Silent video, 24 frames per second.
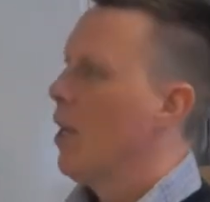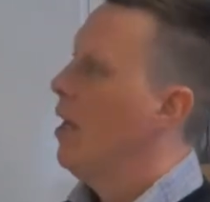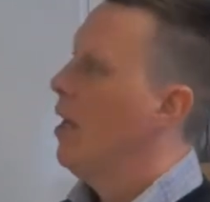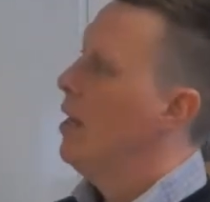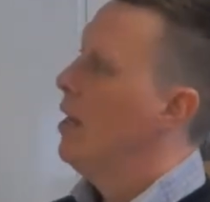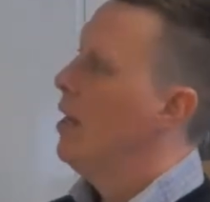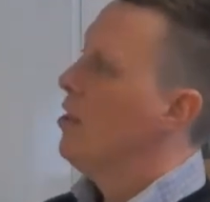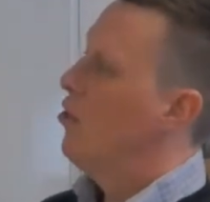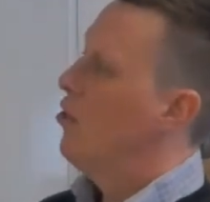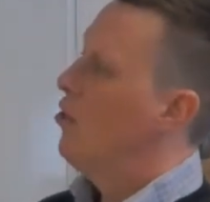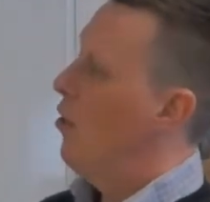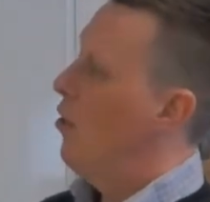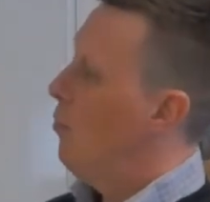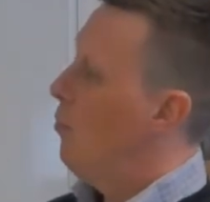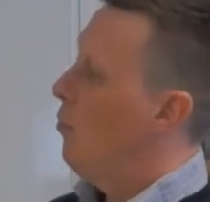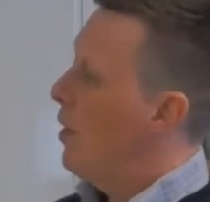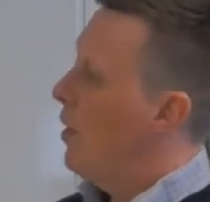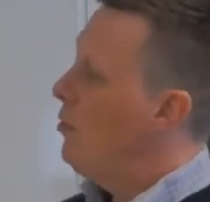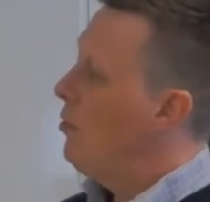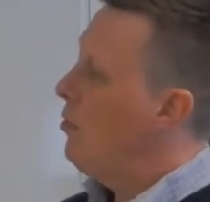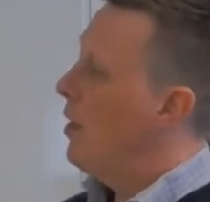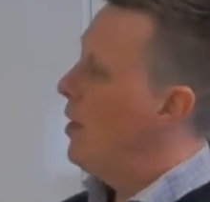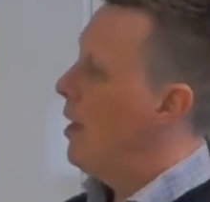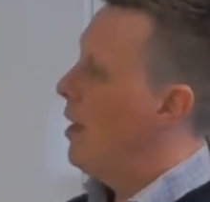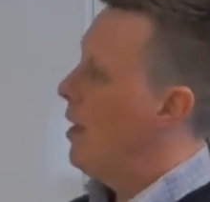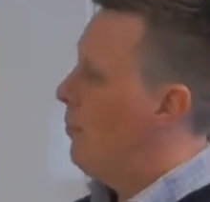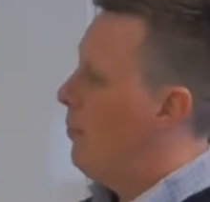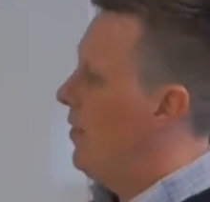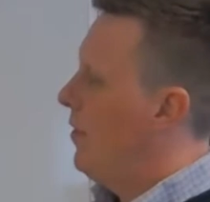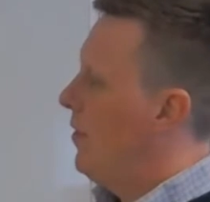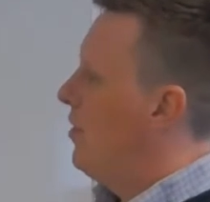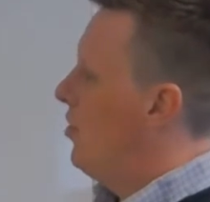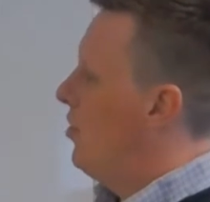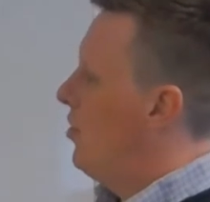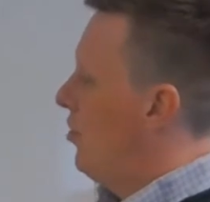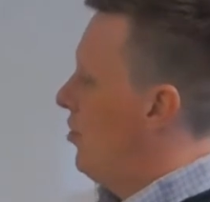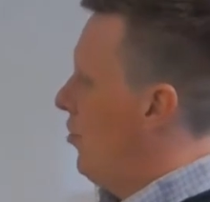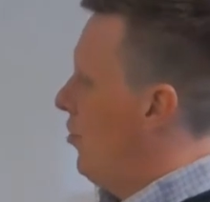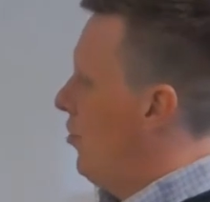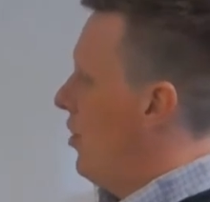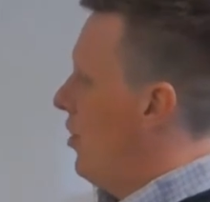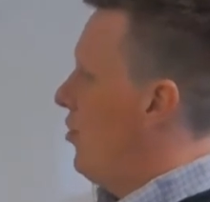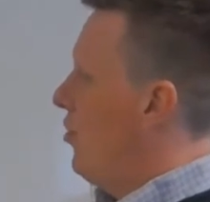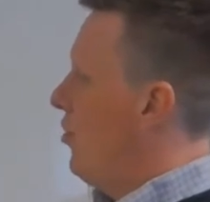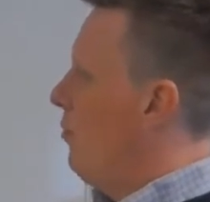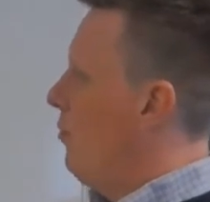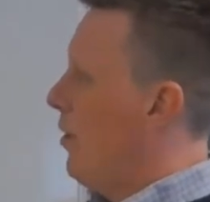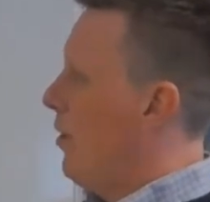So when you end up with this situation
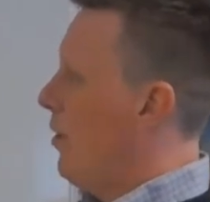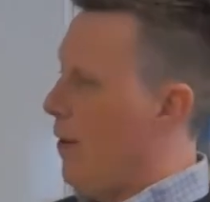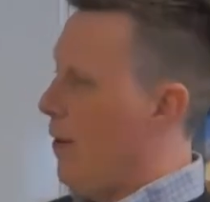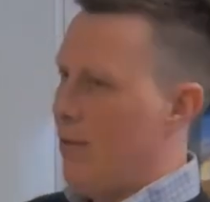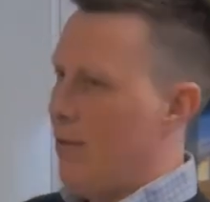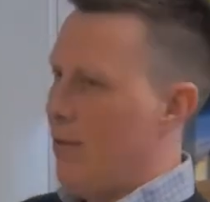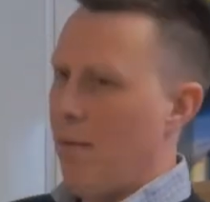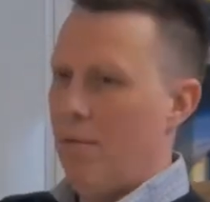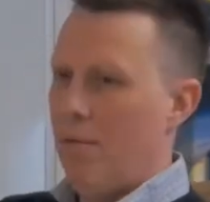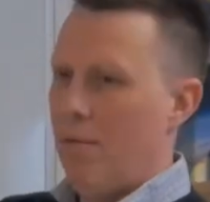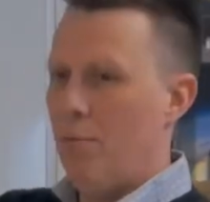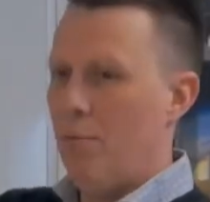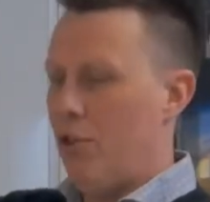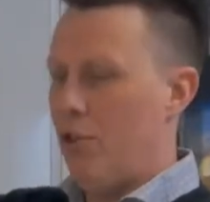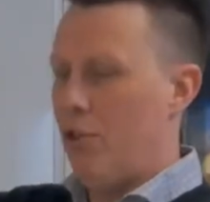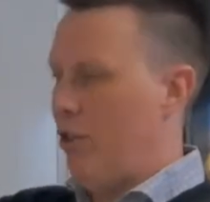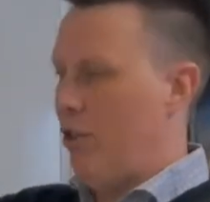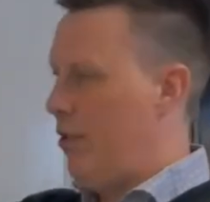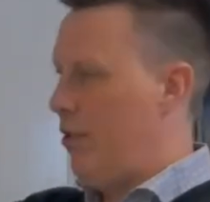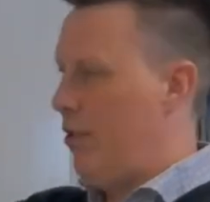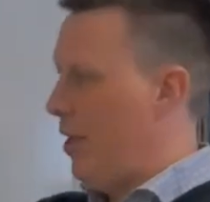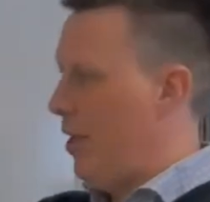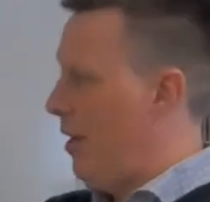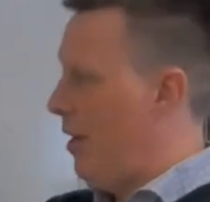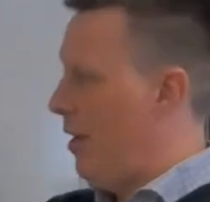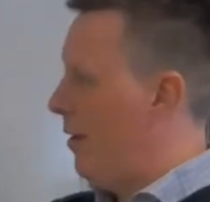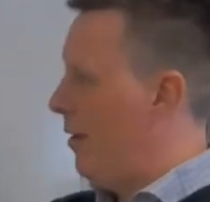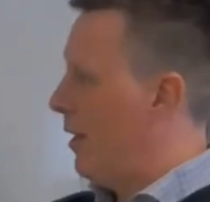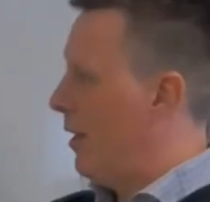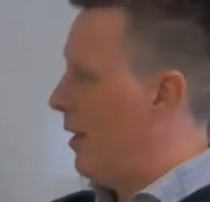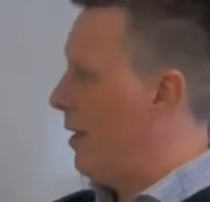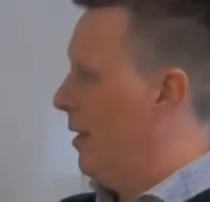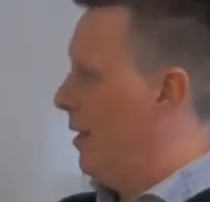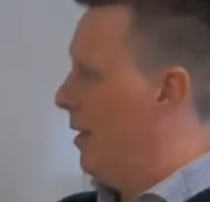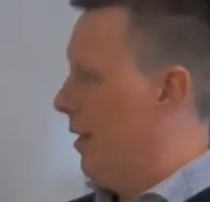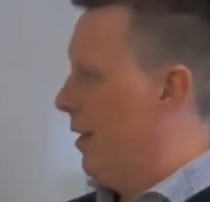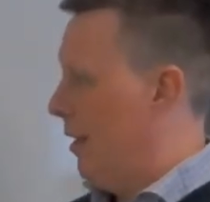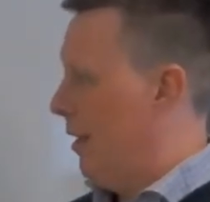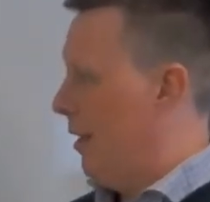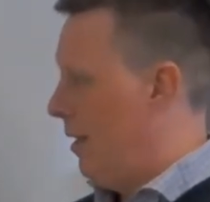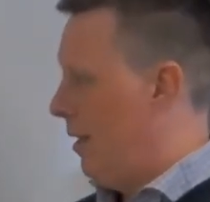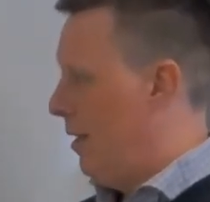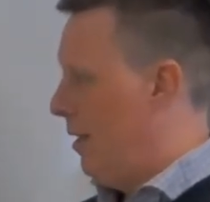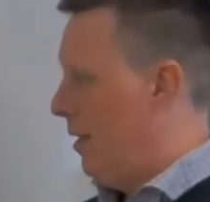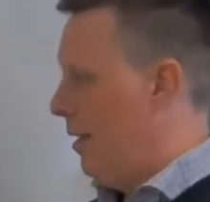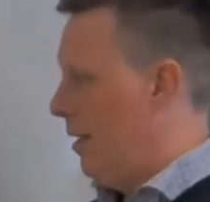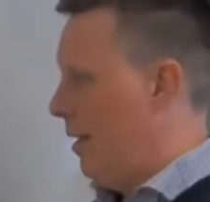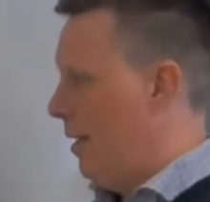where you have something which is generic
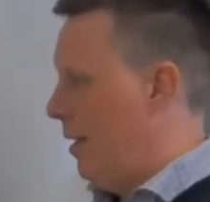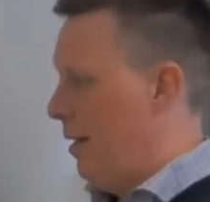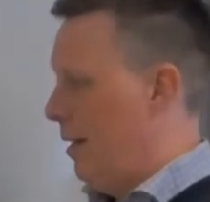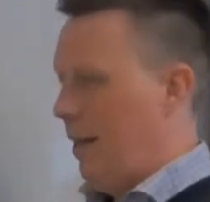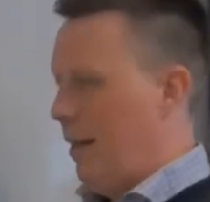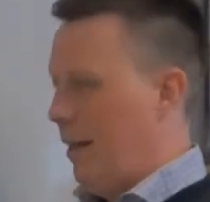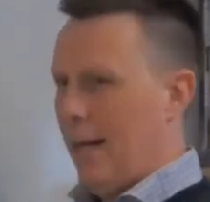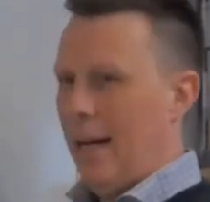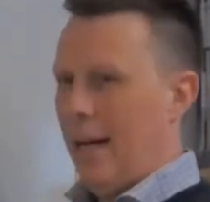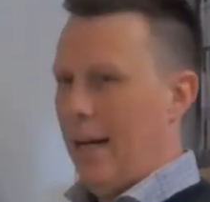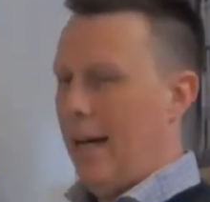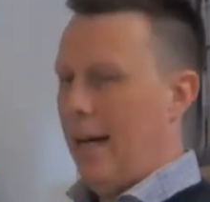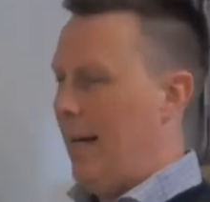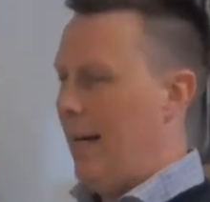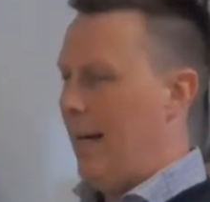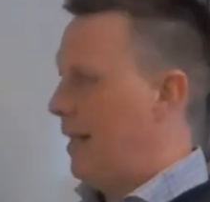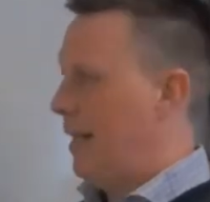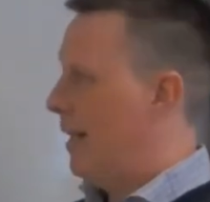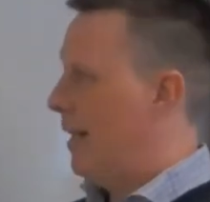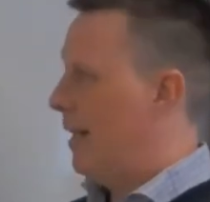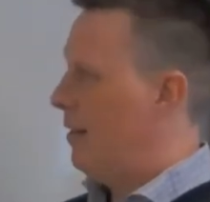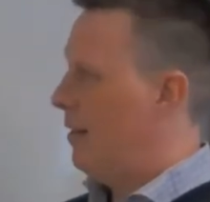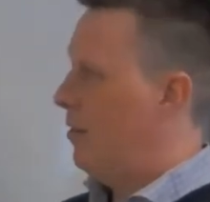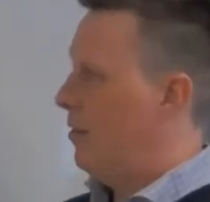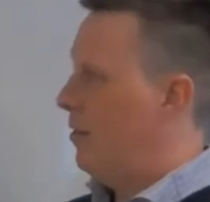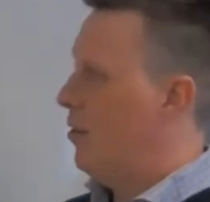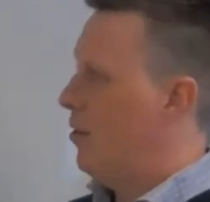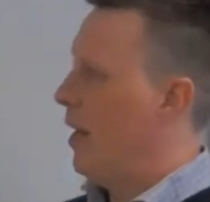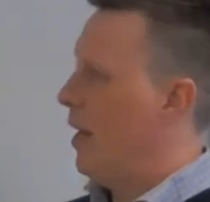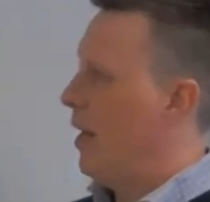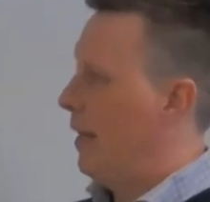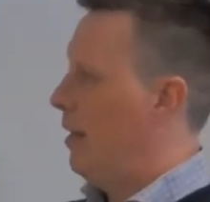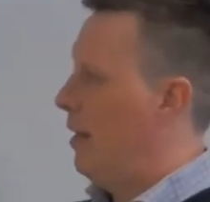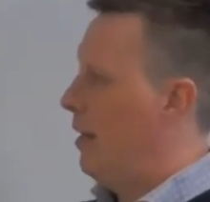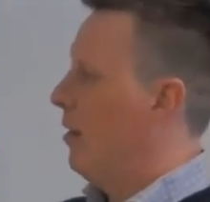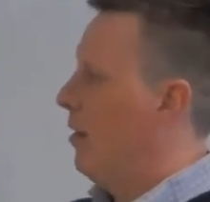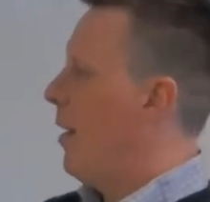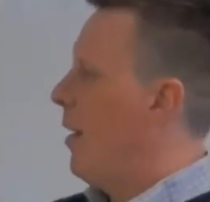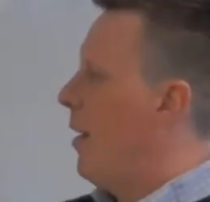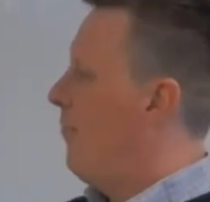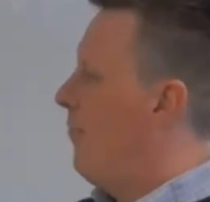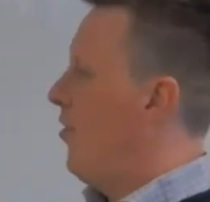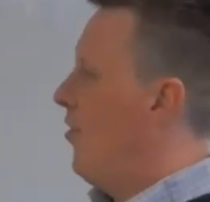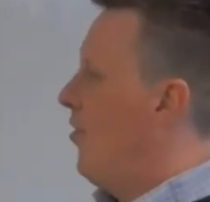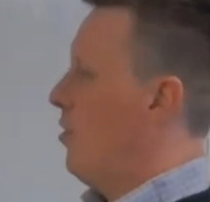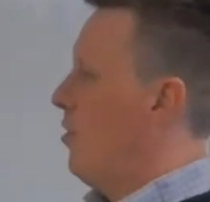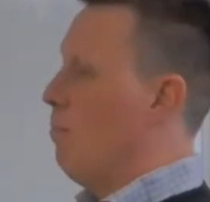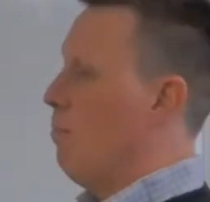and it get the type
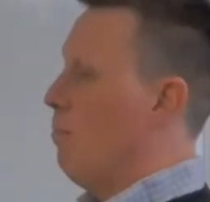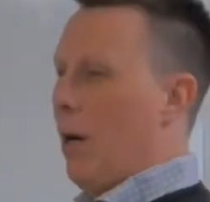first bound to